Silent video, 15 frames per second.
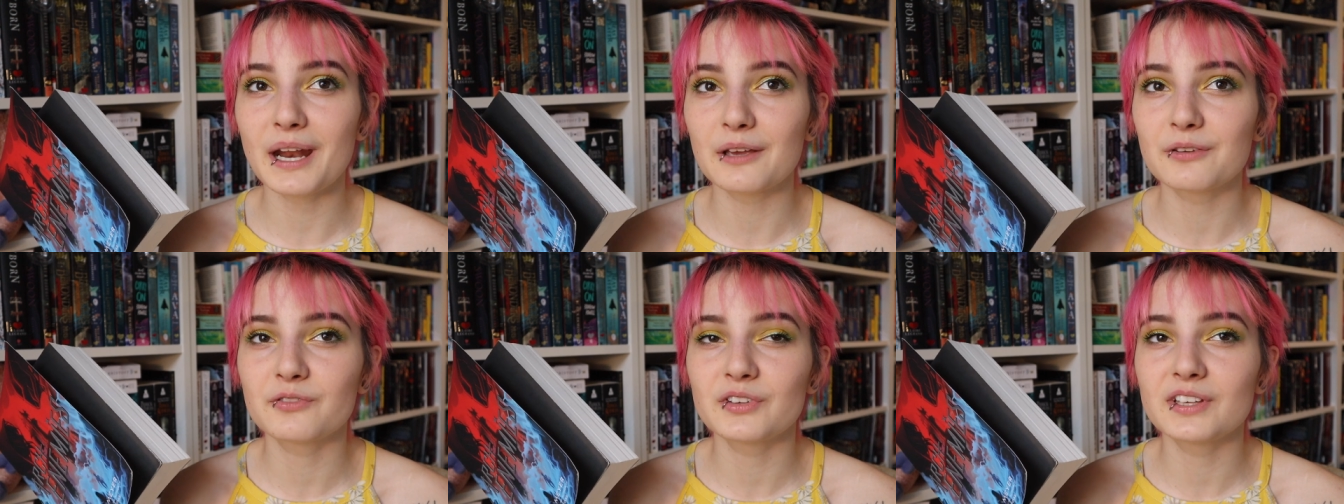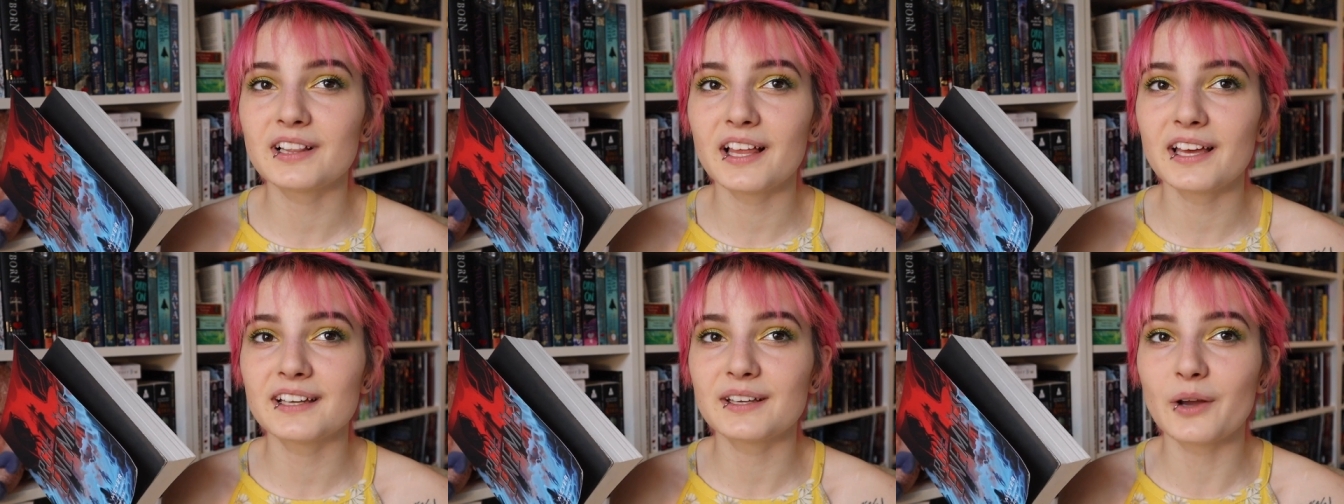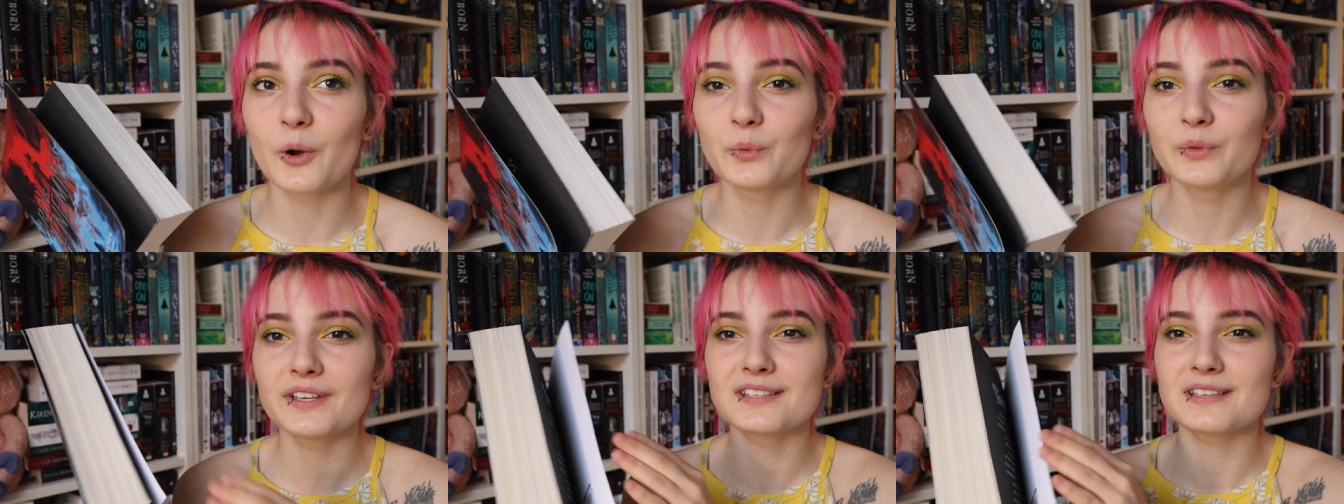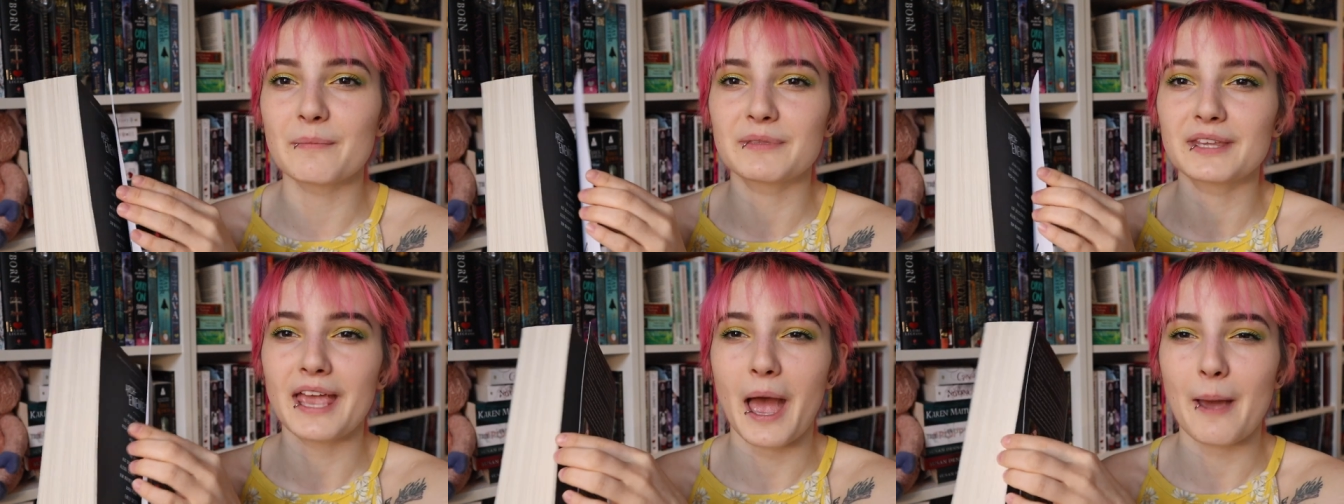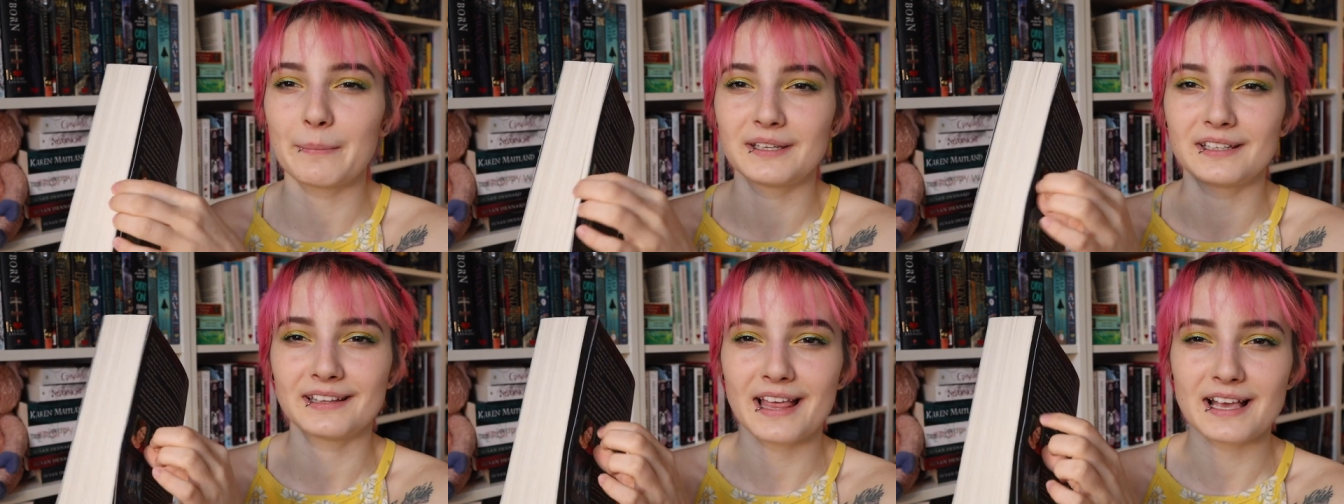but I feel like only something
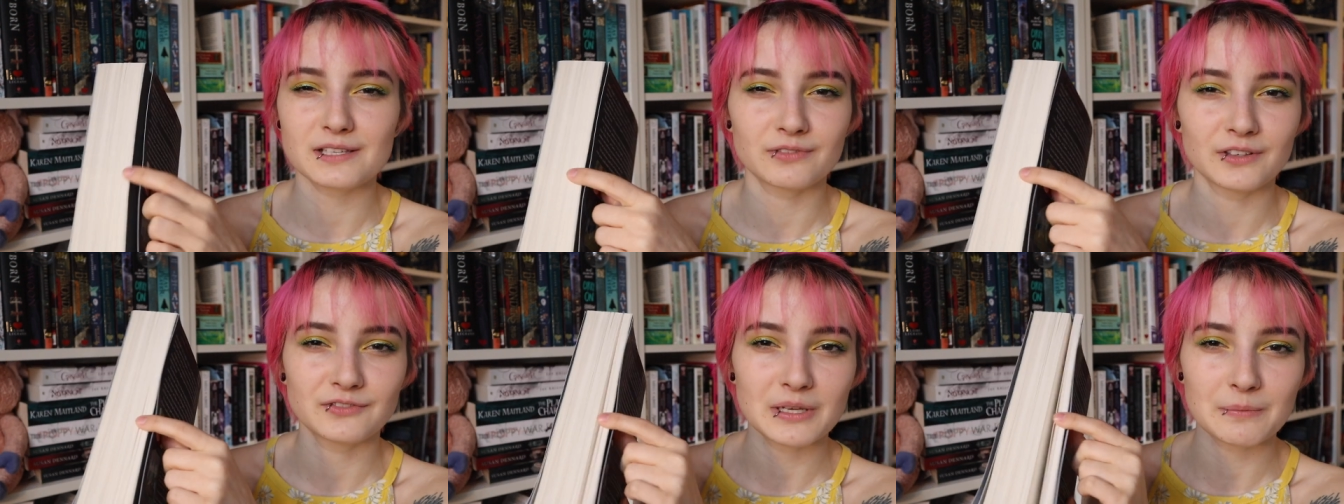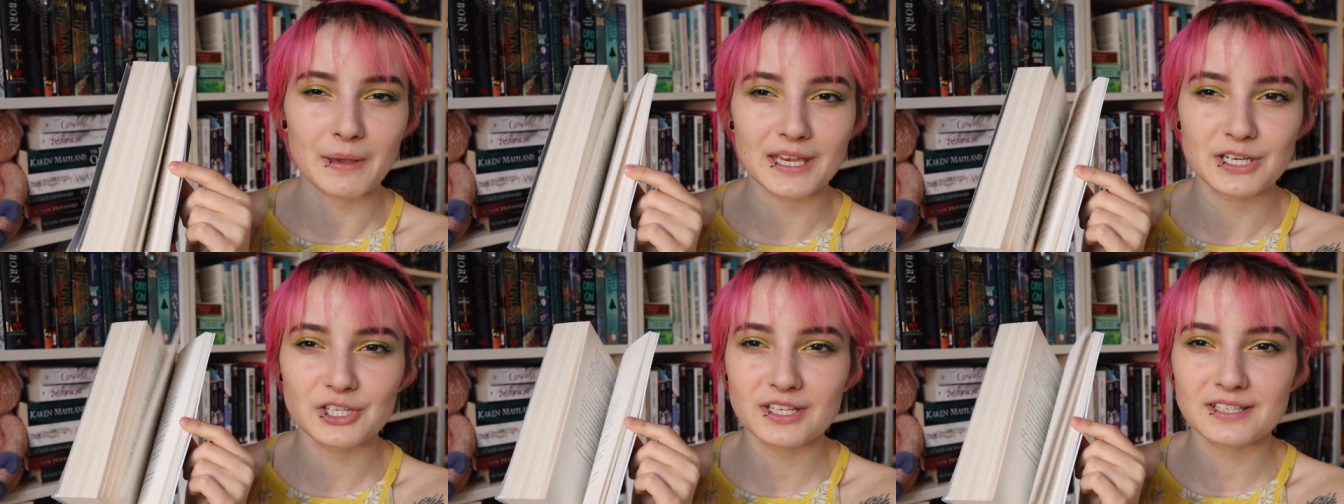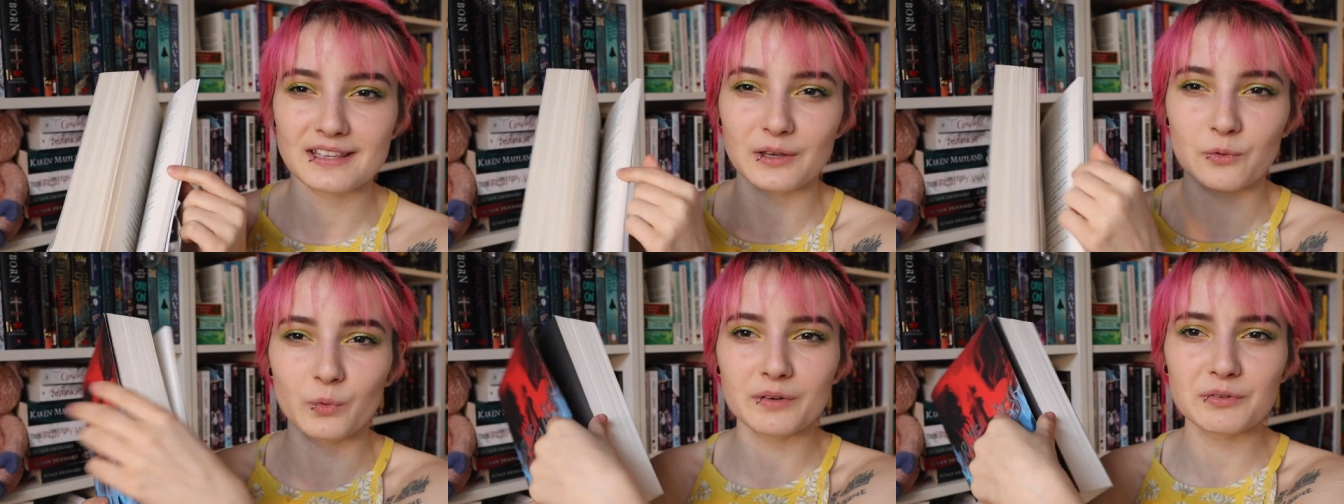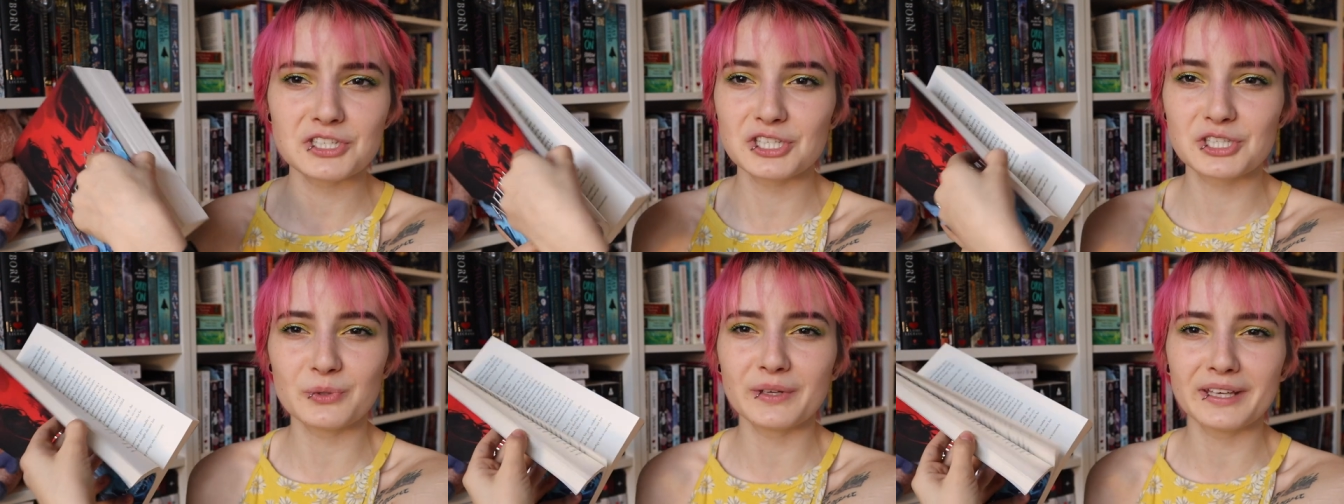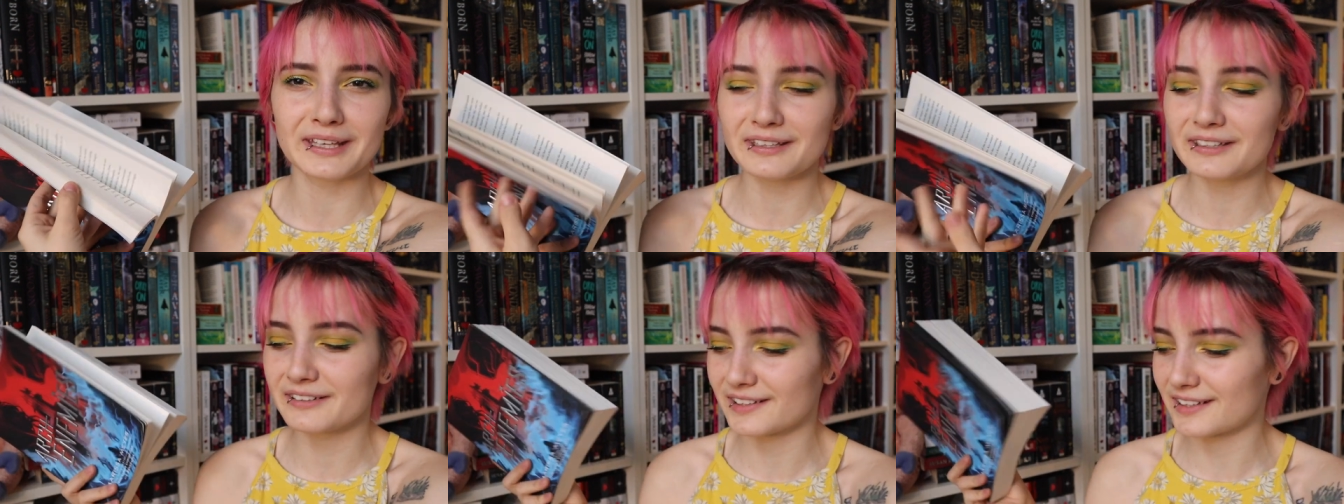happened in the last 50 pages. Like what was she doing
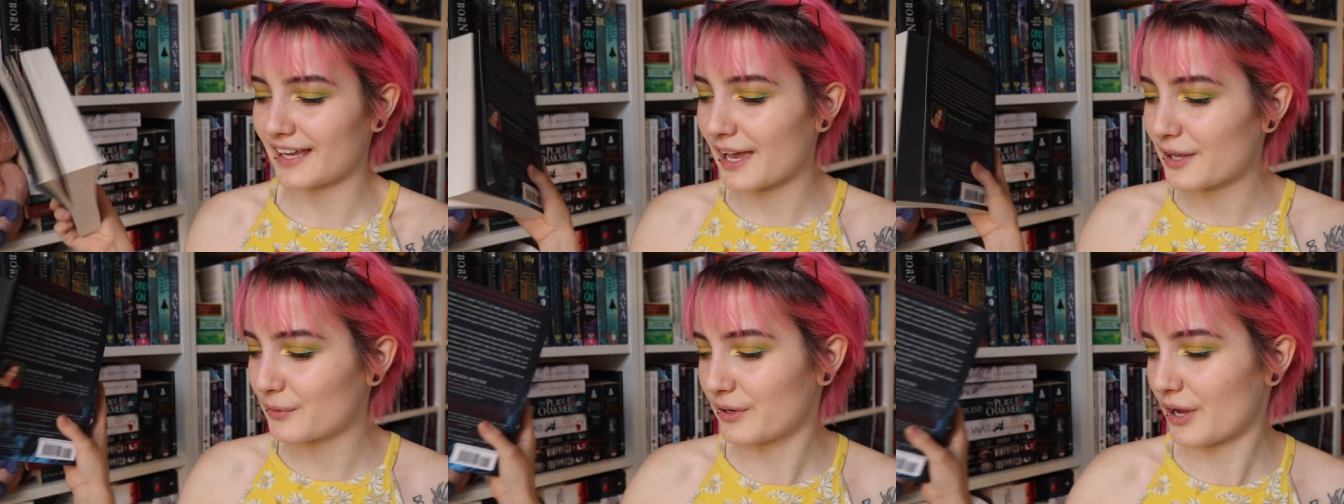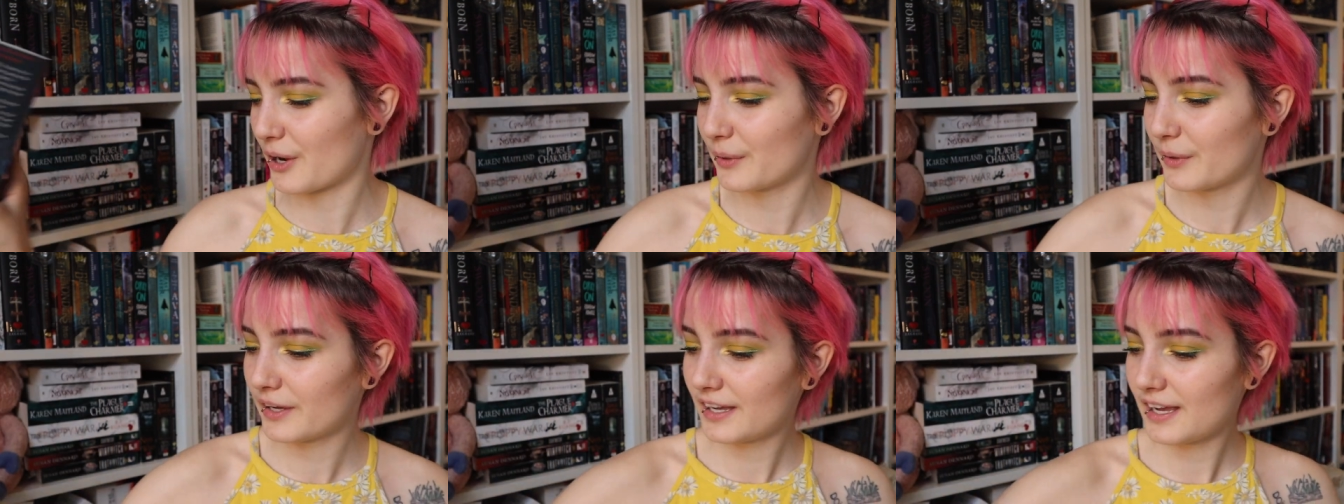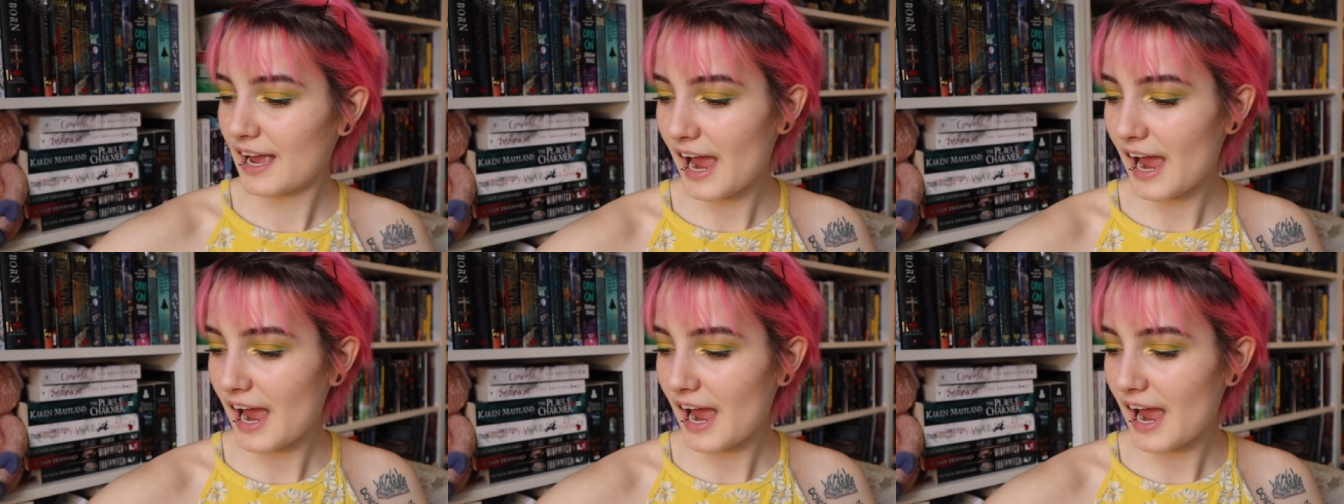here? Like I don't know.